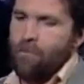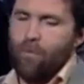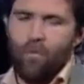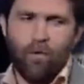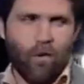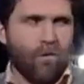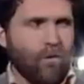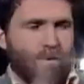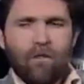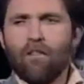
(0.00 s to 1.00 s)
move
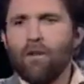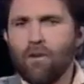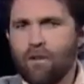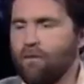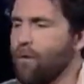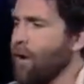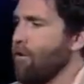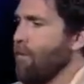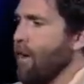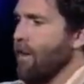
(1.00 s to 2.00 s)
over, you know, a few
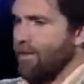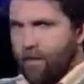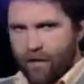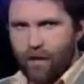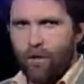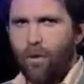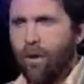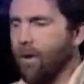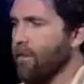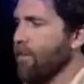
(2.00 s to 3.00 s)
hundred miles, dig new
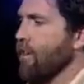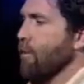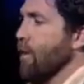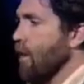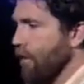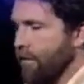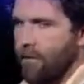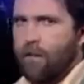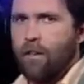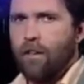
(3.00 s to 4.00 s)
holes, and you're going to be
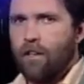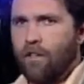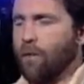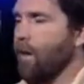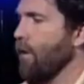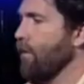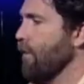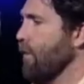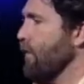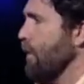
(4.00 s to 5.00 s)
constantly digging new holes to
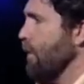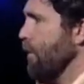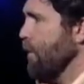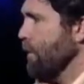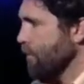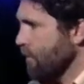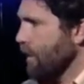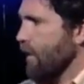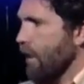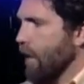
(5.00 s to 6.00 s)
do geothermal,
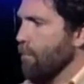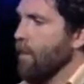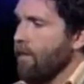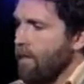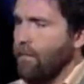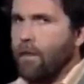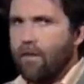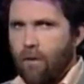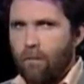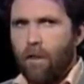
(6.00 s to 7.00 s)
um, except in
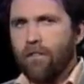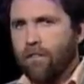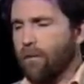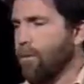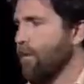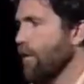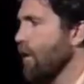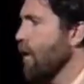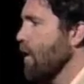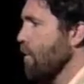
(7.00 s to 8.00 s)
some places which are
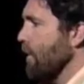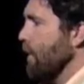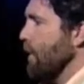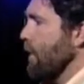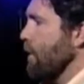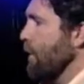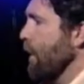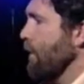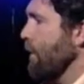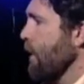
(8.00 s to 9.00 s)
particularly
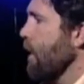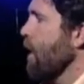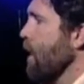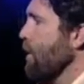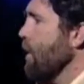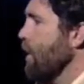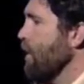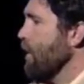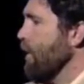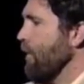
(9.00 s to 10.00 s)
blessed you know,
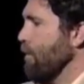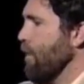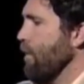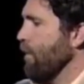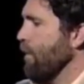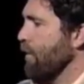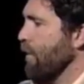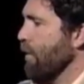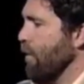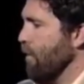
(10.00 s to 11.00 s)
so there's problems with
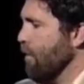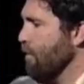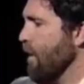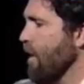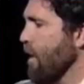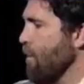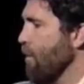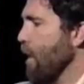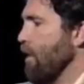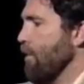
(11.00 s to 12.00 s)
geothermal.
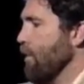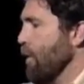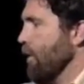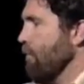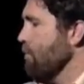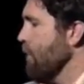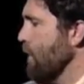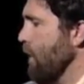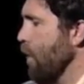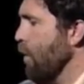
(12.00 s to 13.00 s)
Biofuels,
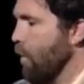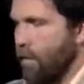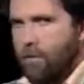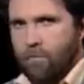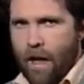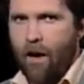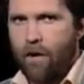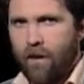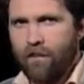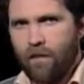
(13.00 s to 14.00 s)
low power
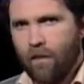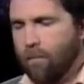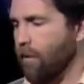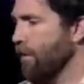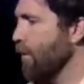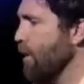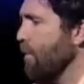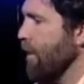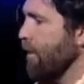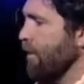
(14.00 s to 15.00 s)
density per square
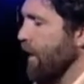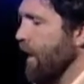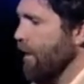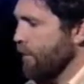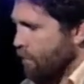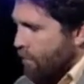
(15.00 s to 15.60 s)
meter of land.